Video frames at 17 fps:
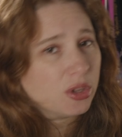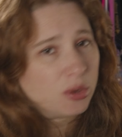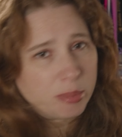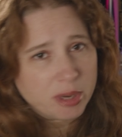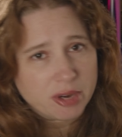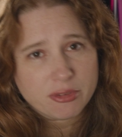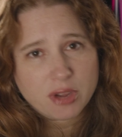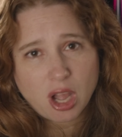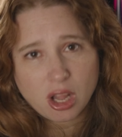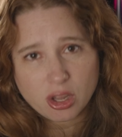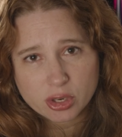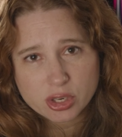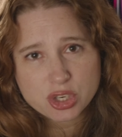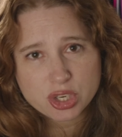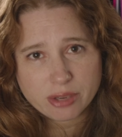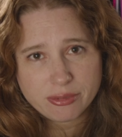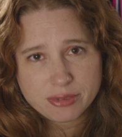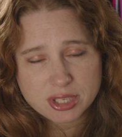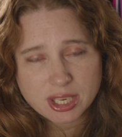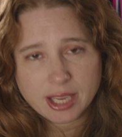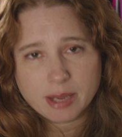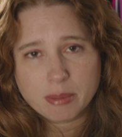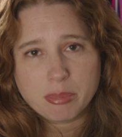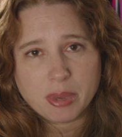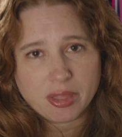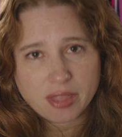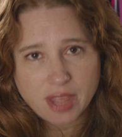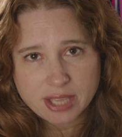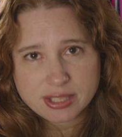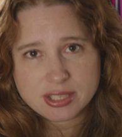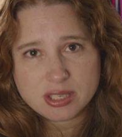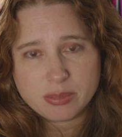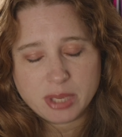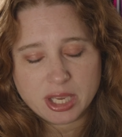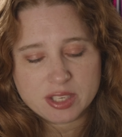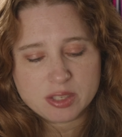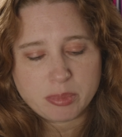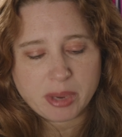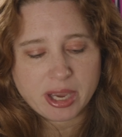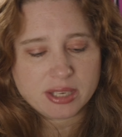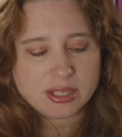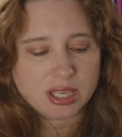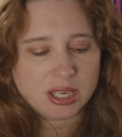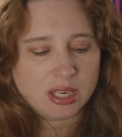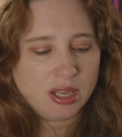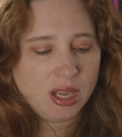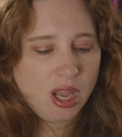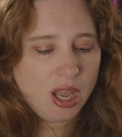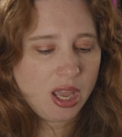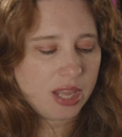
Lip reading: little bit of color shifting, but that's to be expected.